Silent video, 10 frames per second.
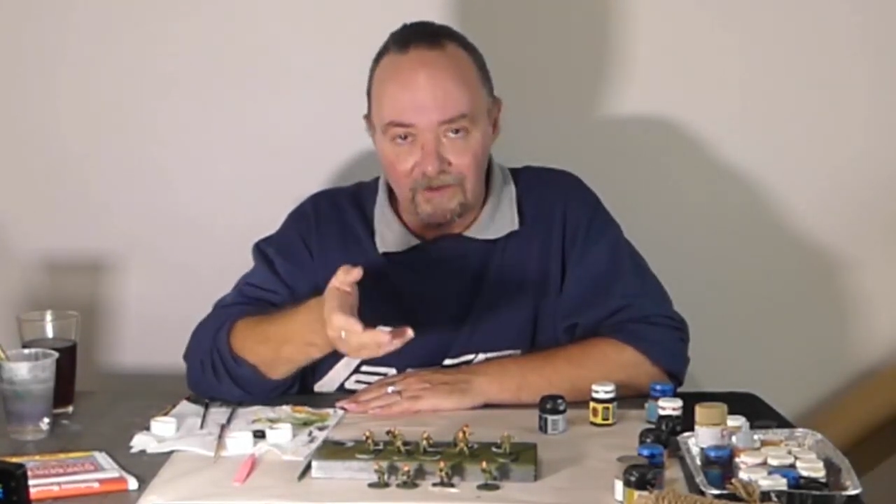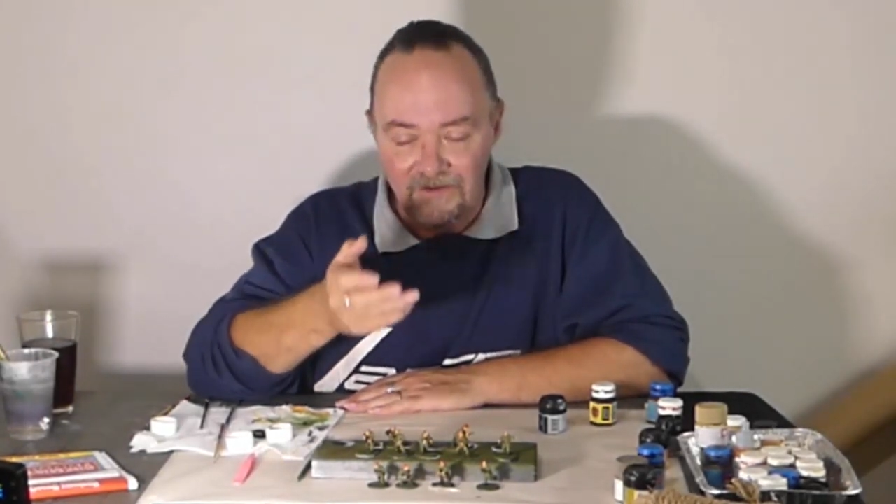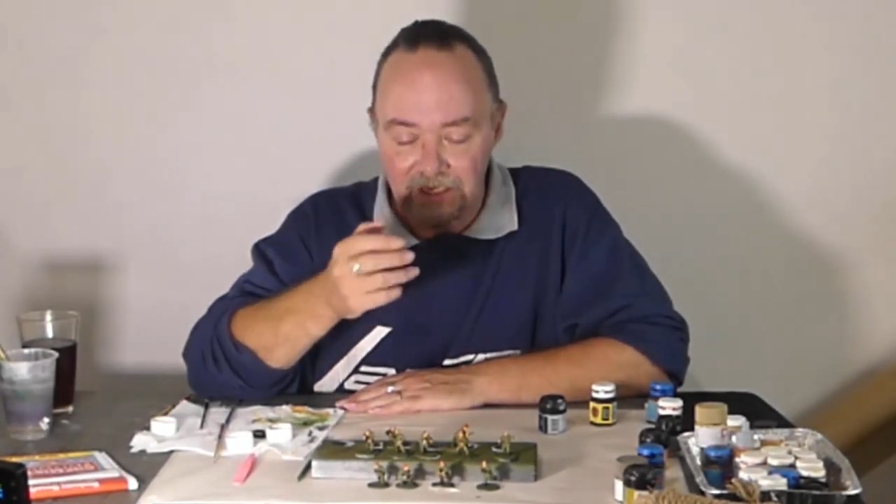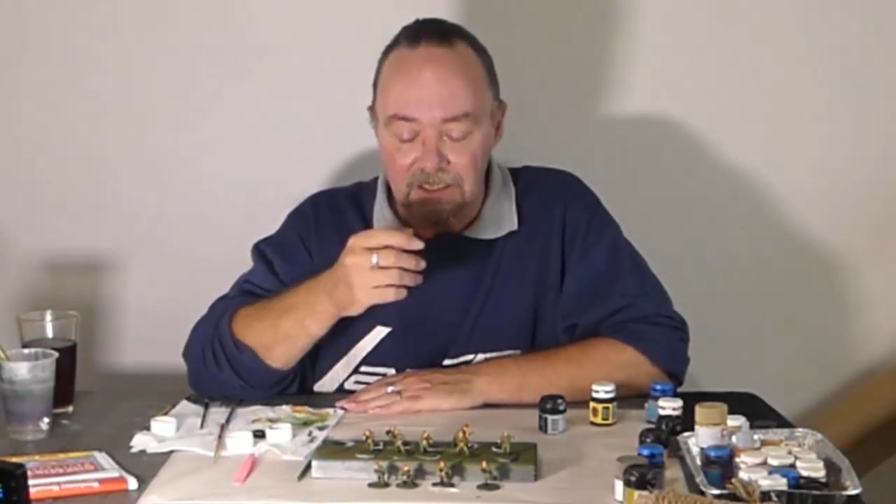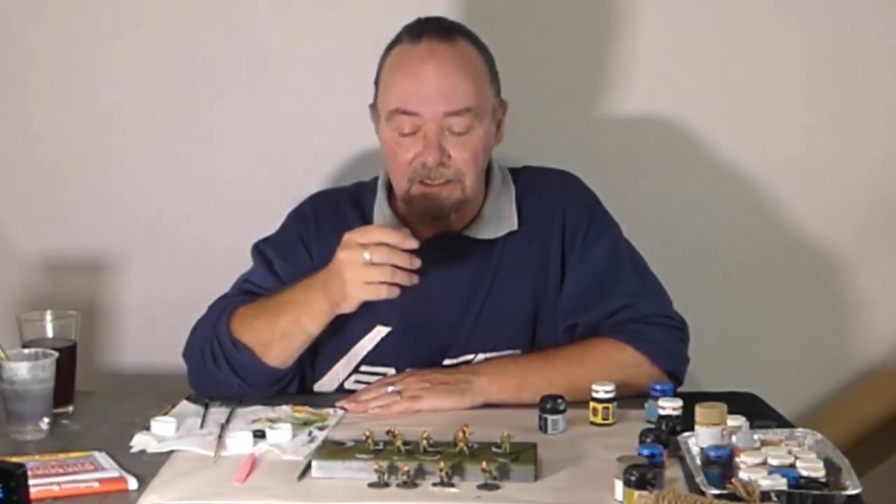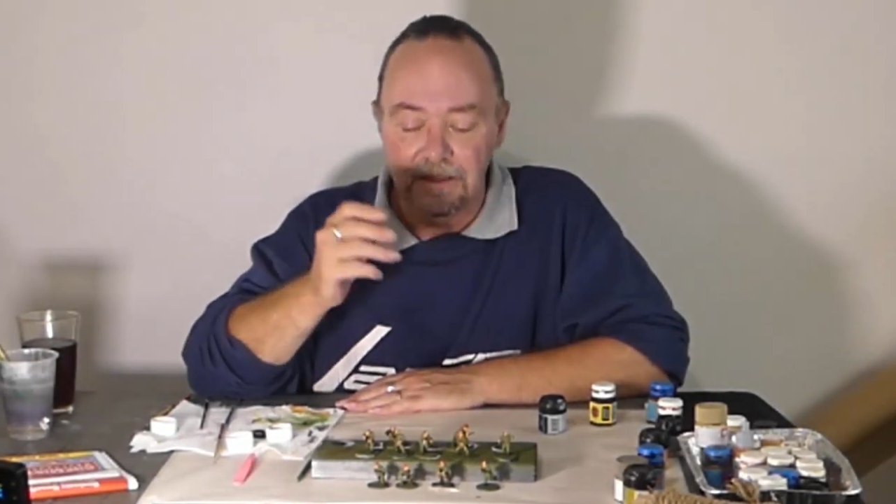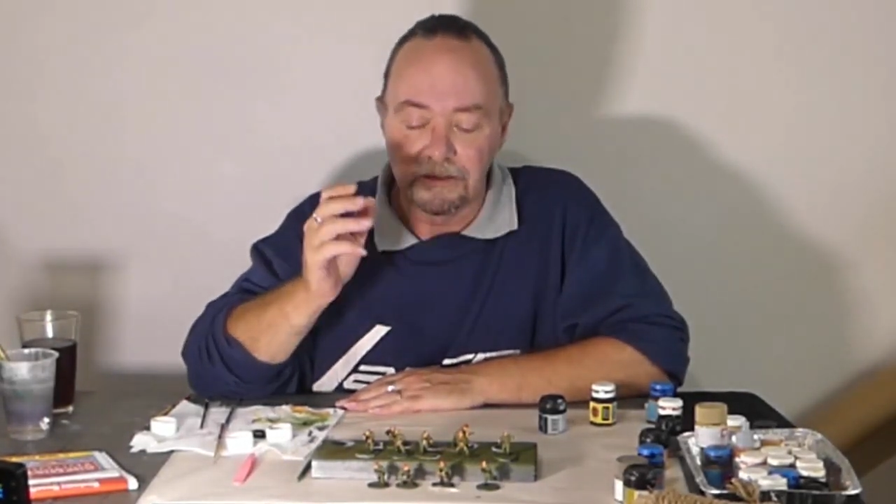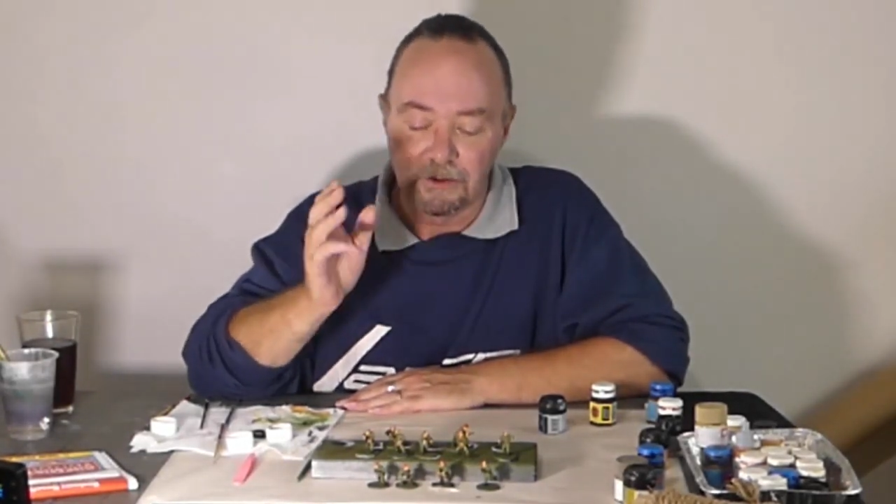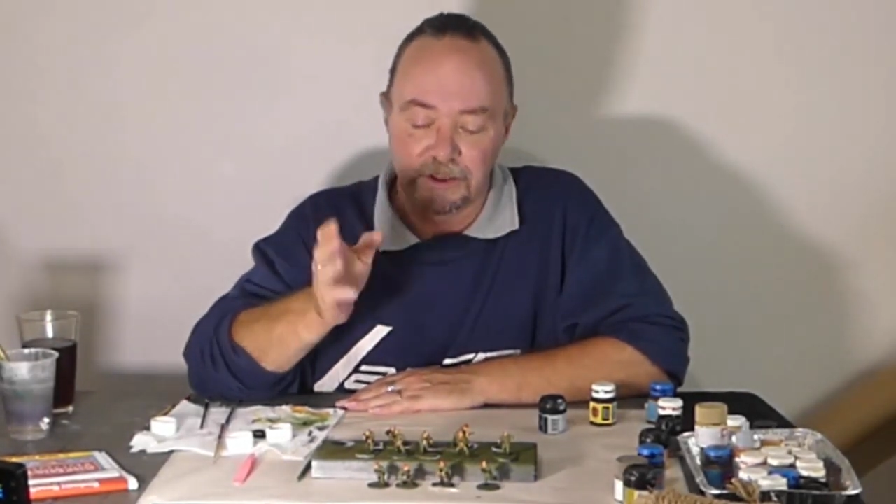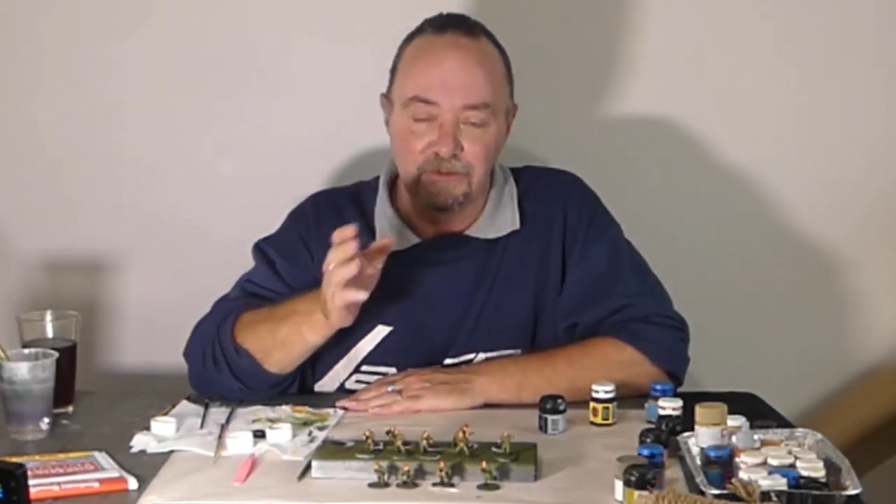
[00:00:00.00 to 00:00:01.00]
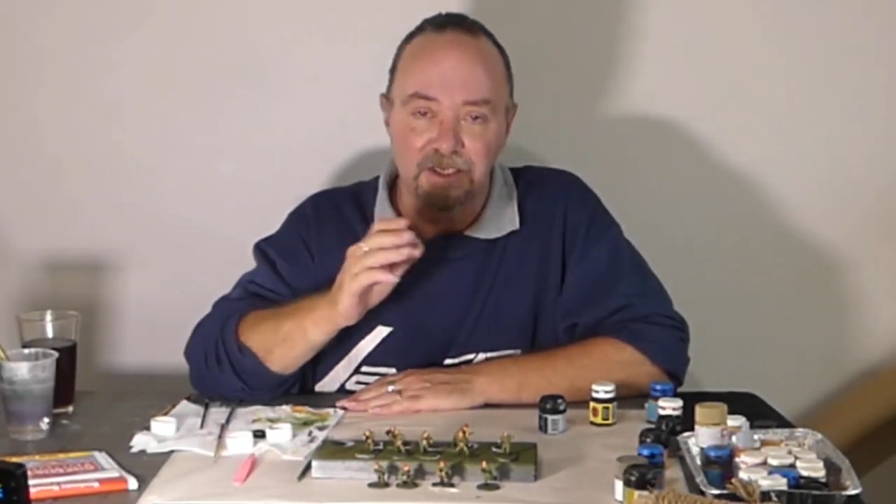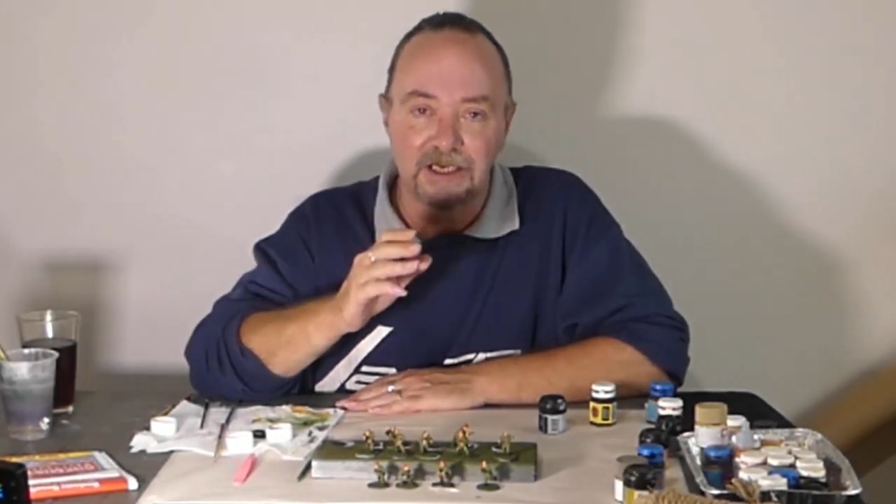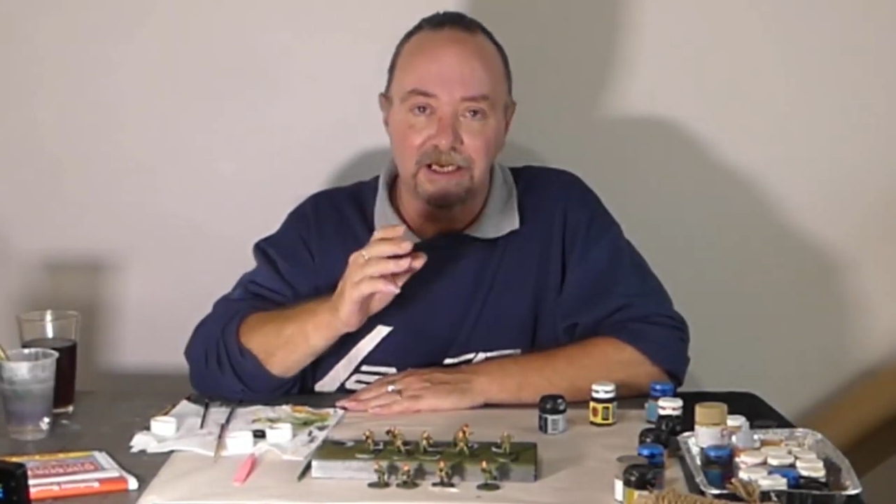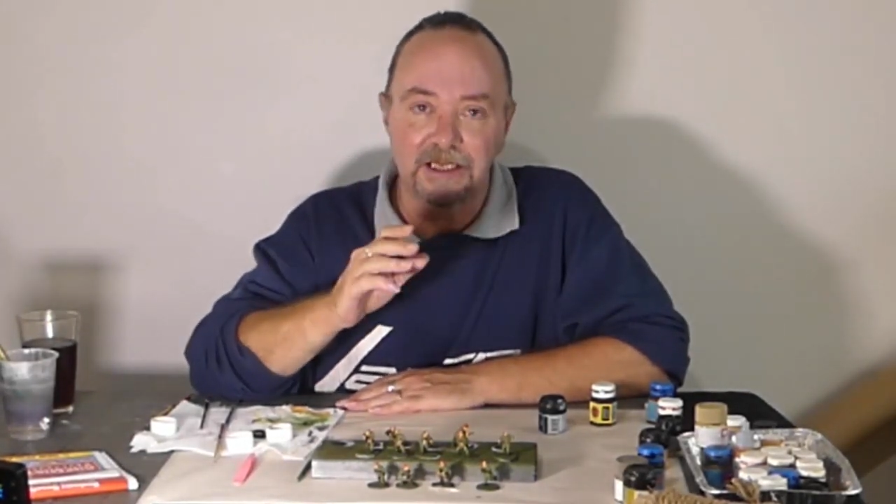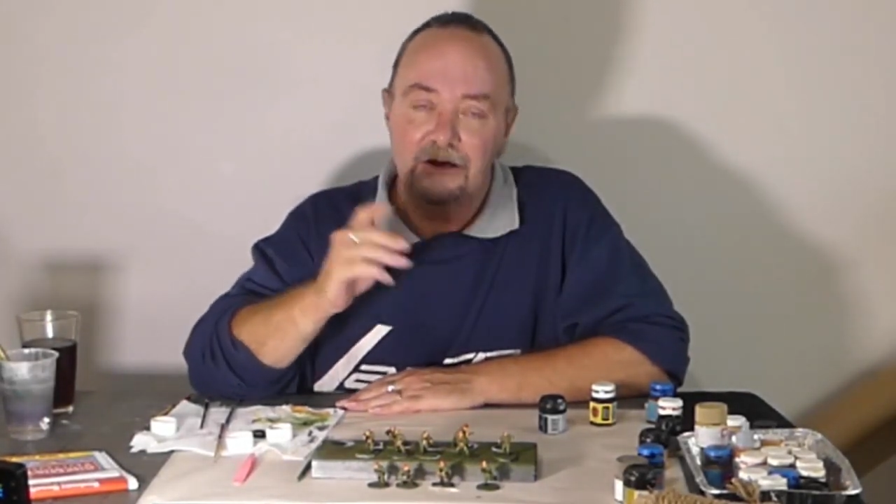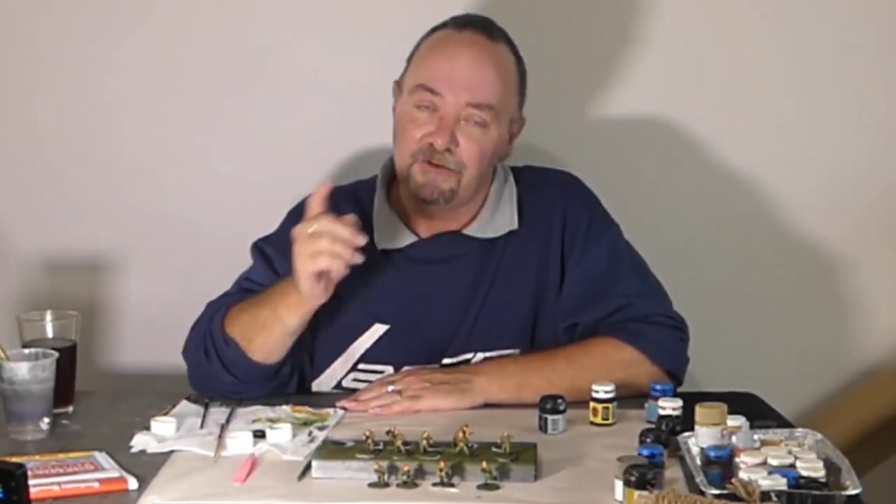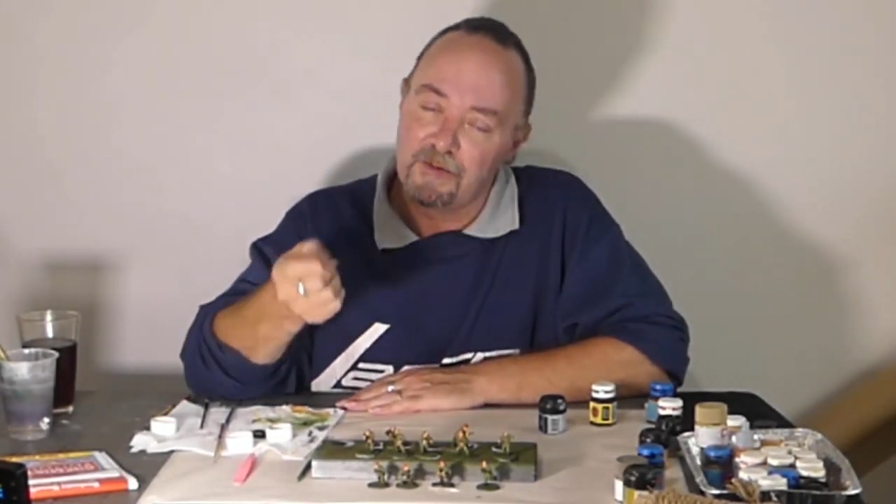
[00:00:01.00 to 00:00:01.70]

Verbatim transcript: a vehicle or something like that.